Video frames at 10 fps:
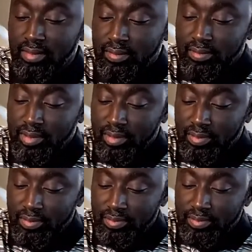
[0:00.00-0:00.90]

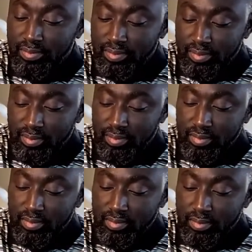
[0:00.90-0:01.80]

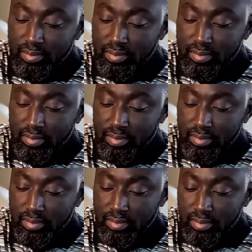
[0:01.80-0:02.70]

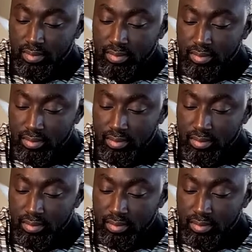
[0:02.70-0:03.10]
(not speaking)